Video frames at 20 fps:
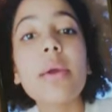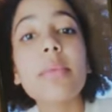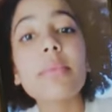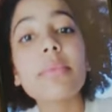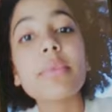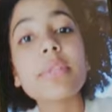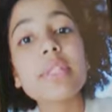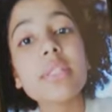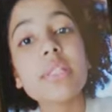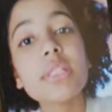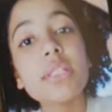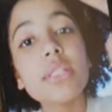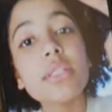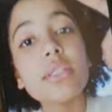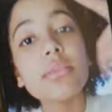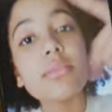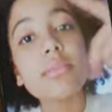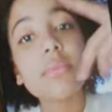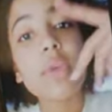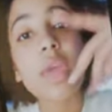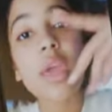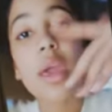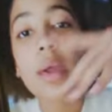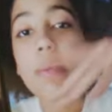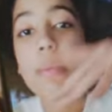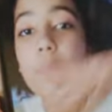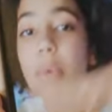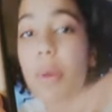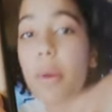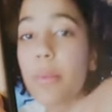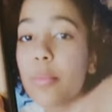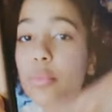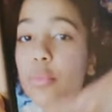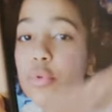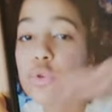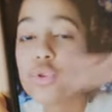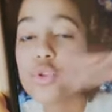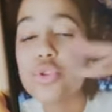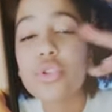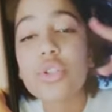is that they're right there for you to
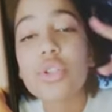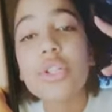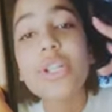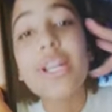be able to